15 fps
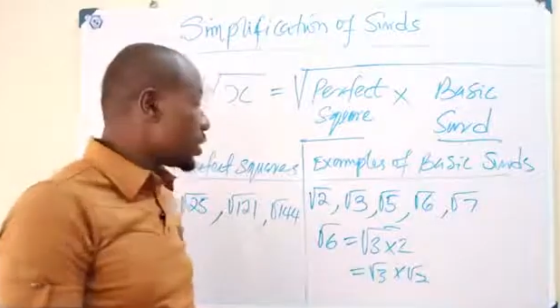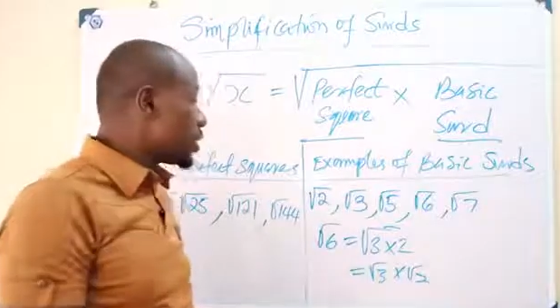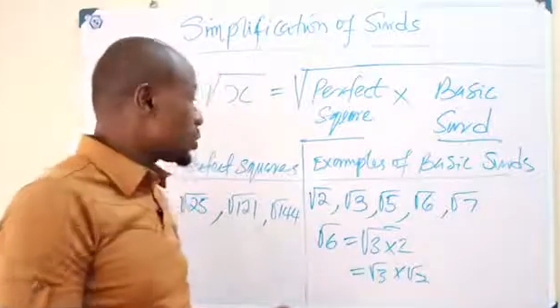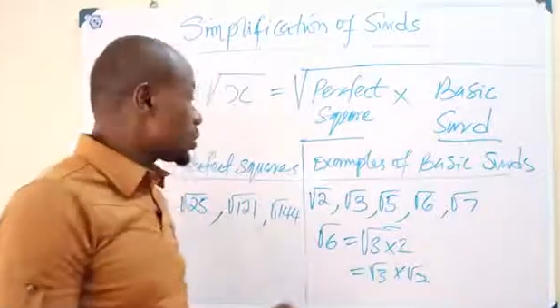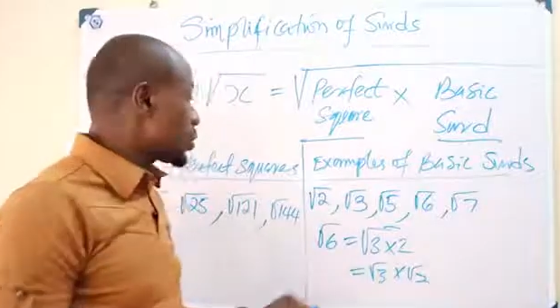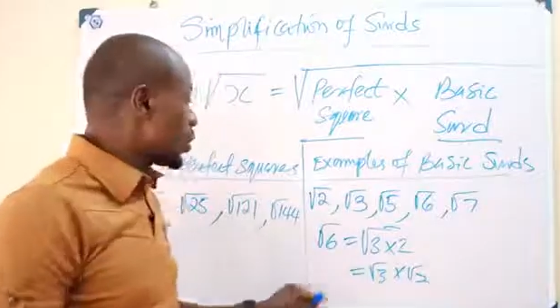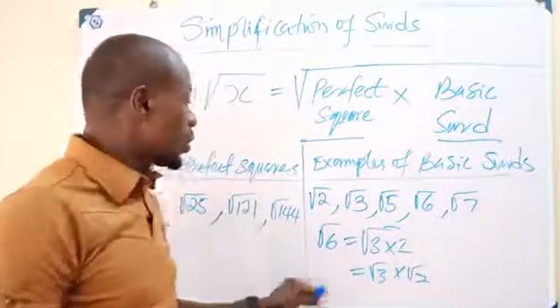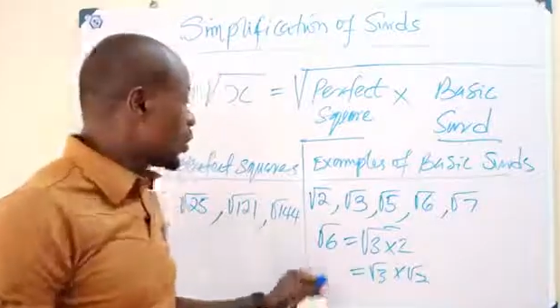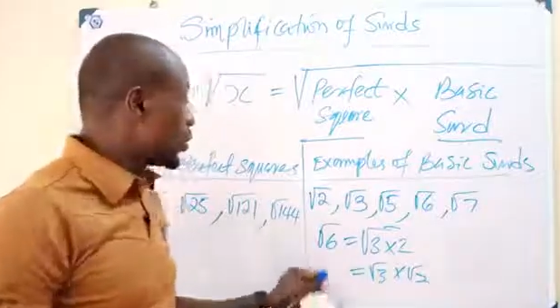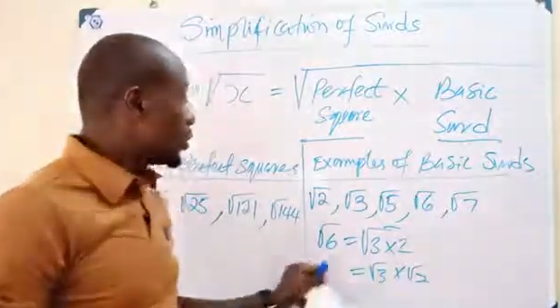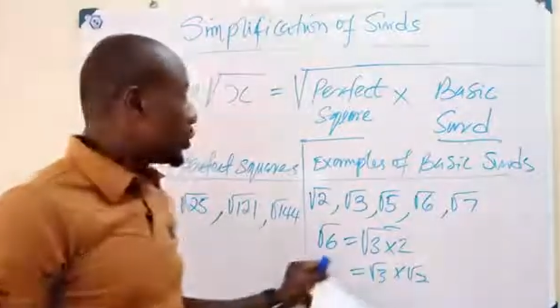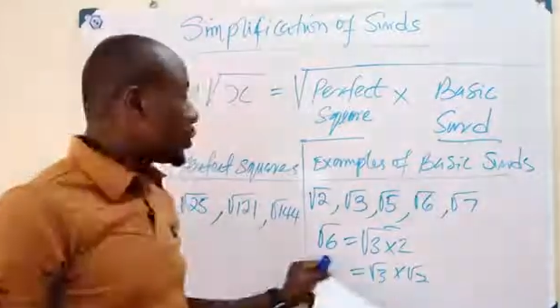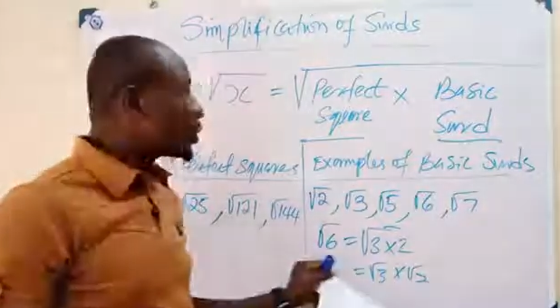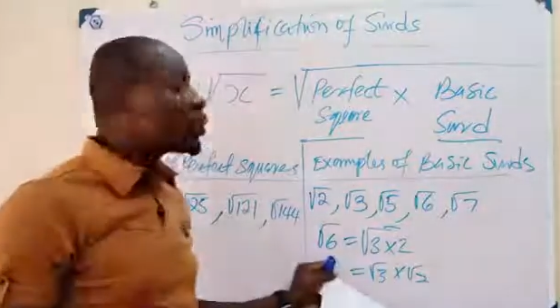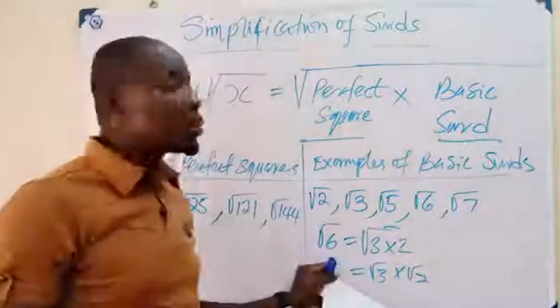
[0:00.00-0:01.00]
So
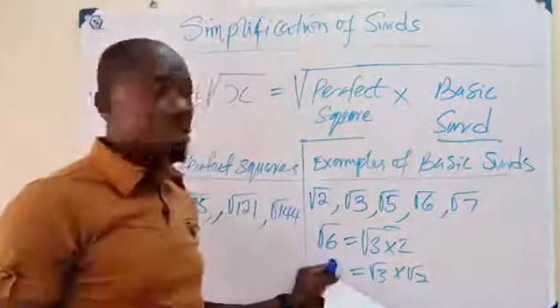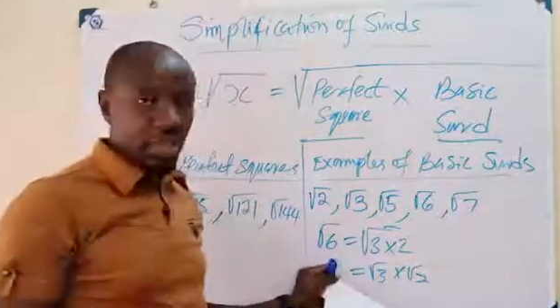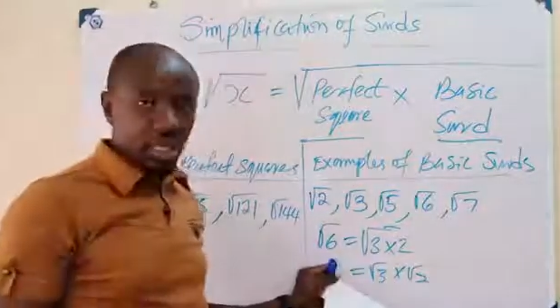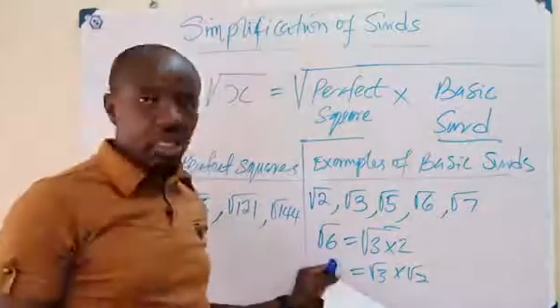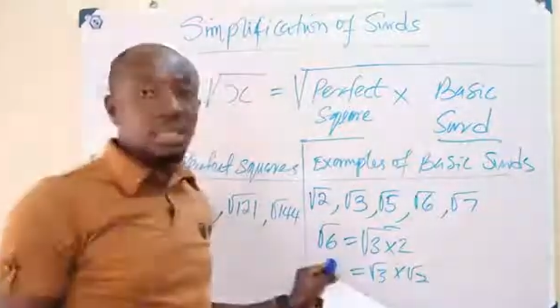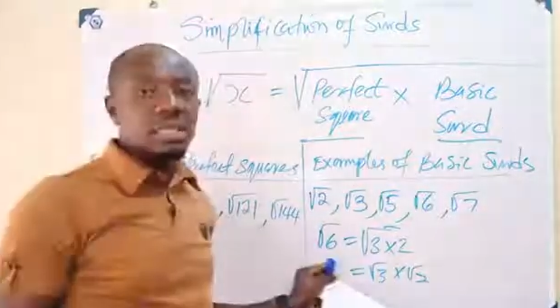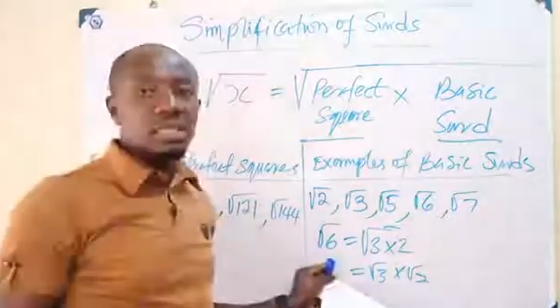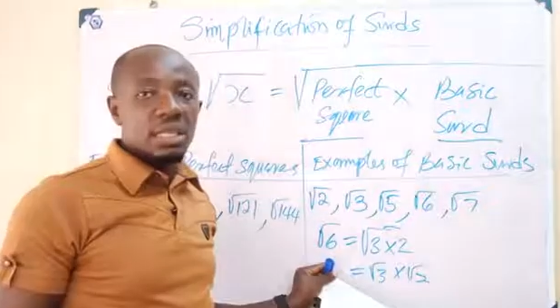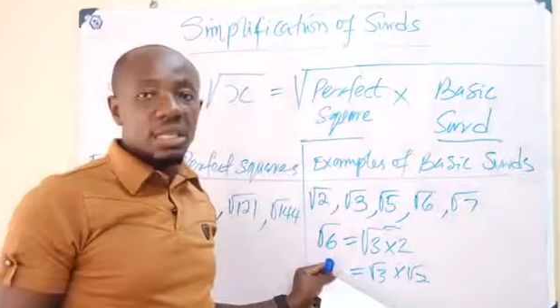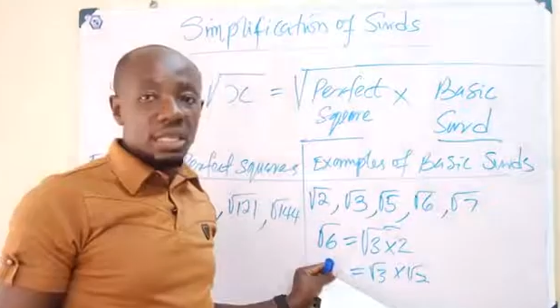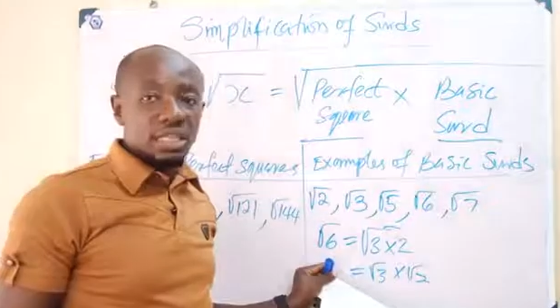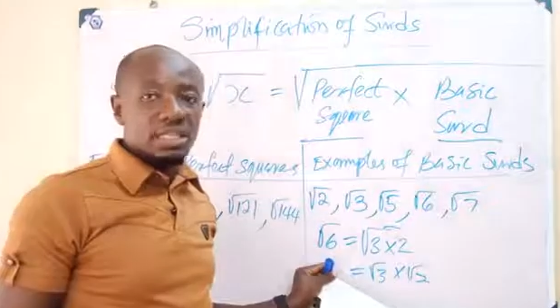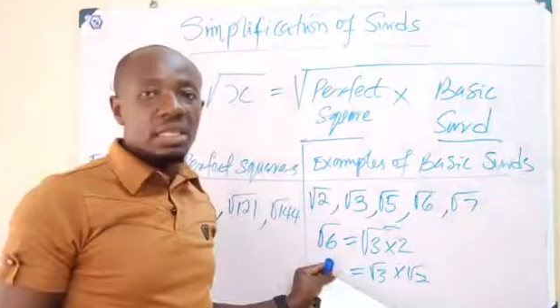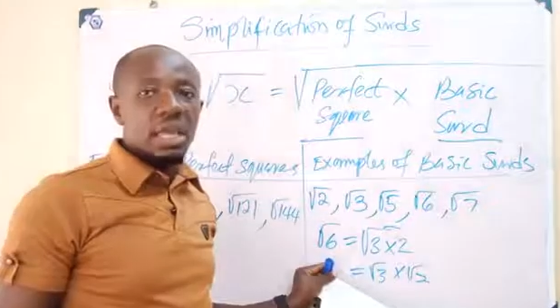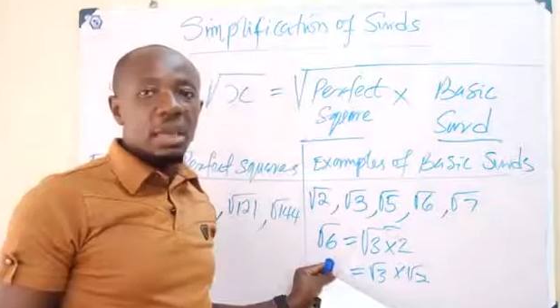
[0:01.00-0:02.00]
root 6
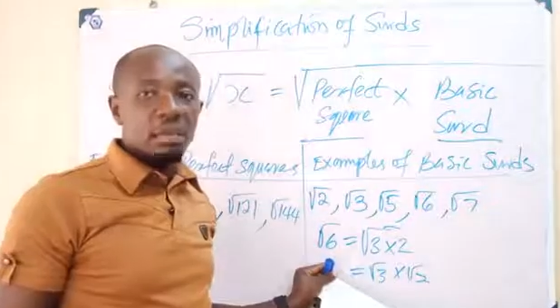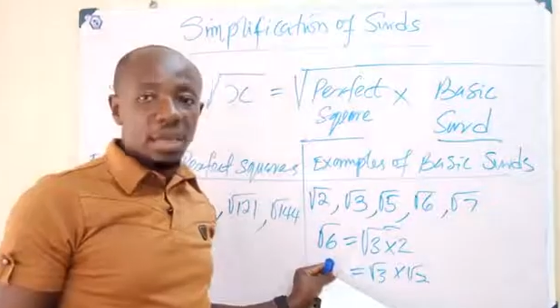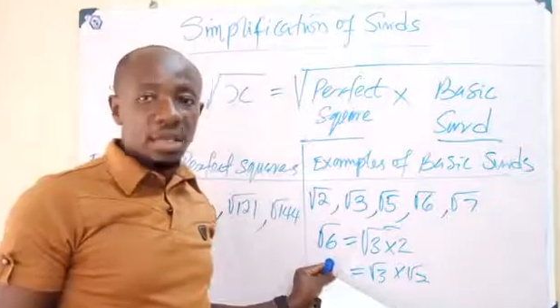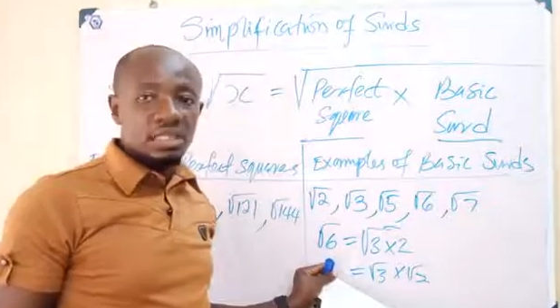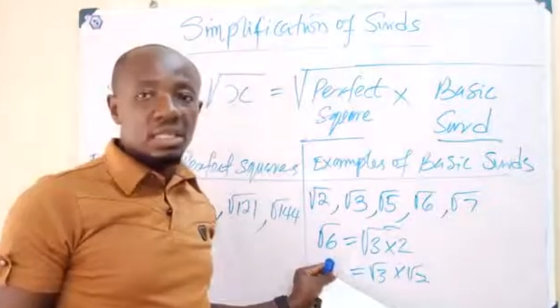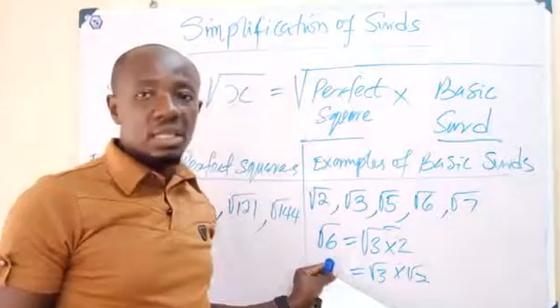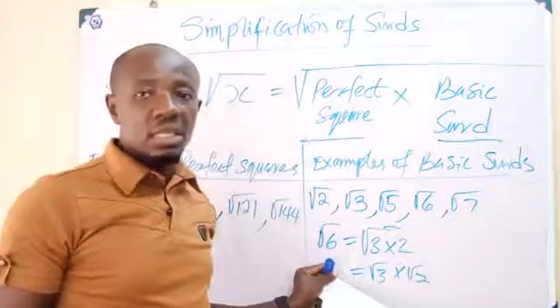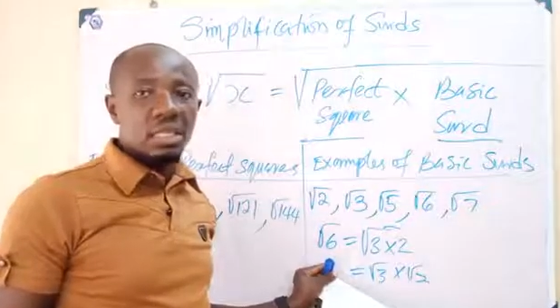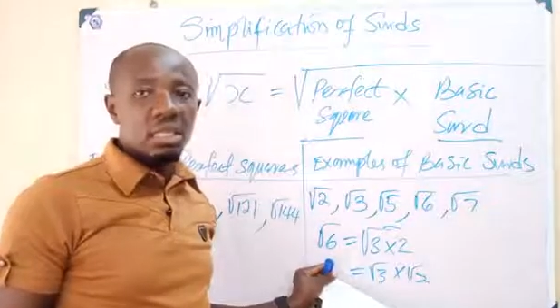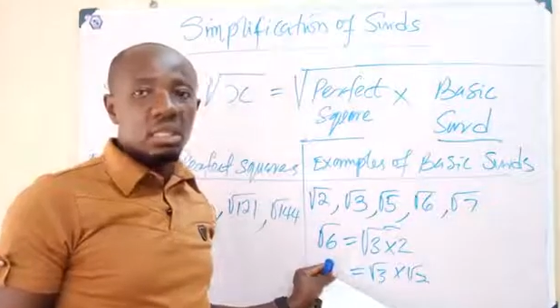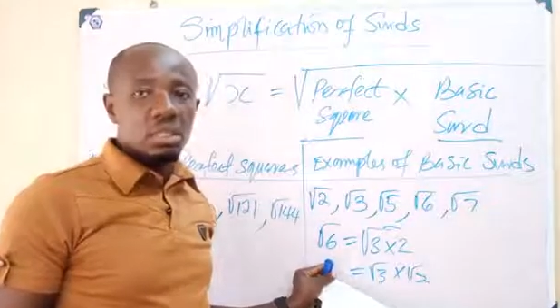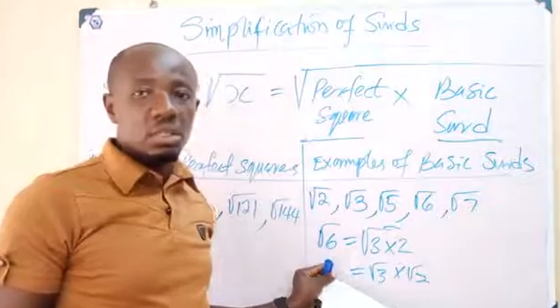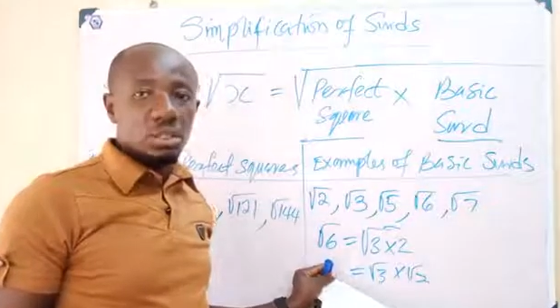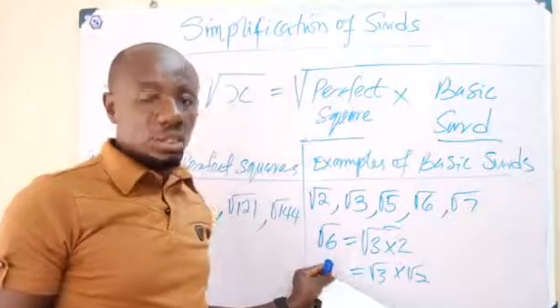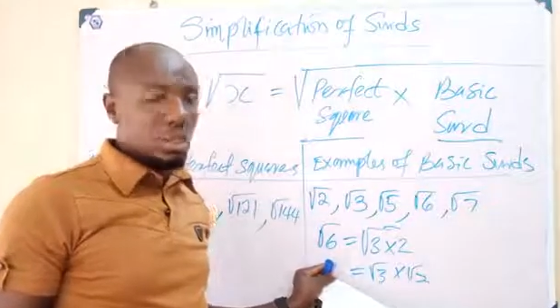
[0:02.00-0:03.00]
is a basic
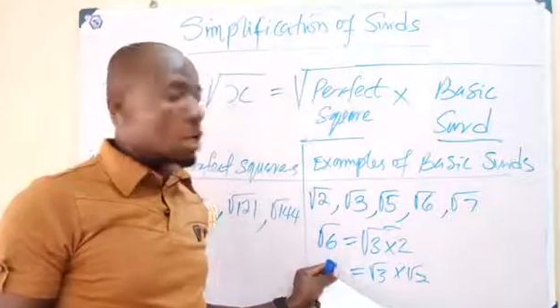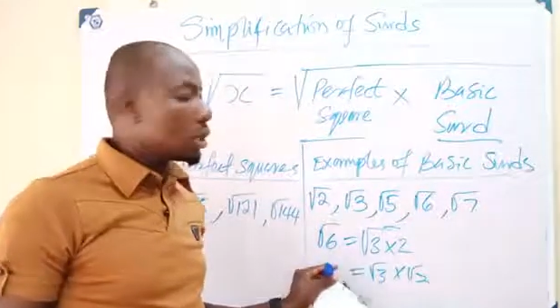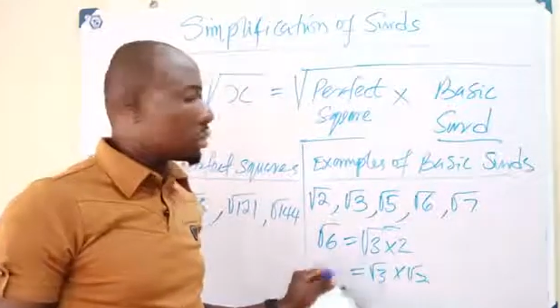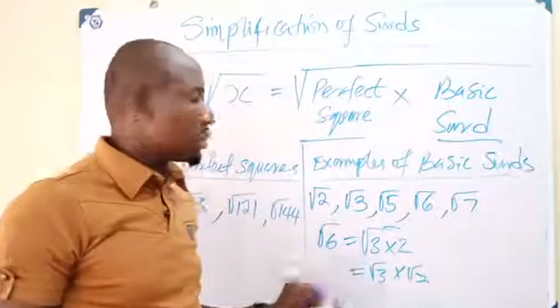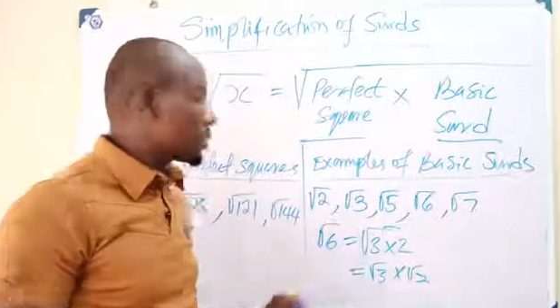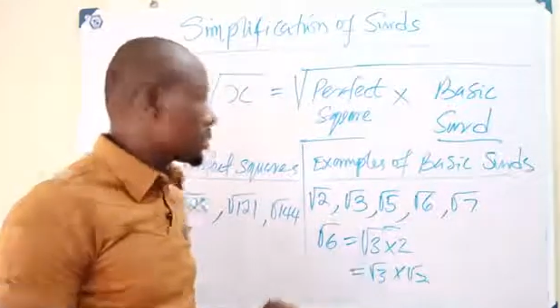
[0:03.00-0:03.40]
surd.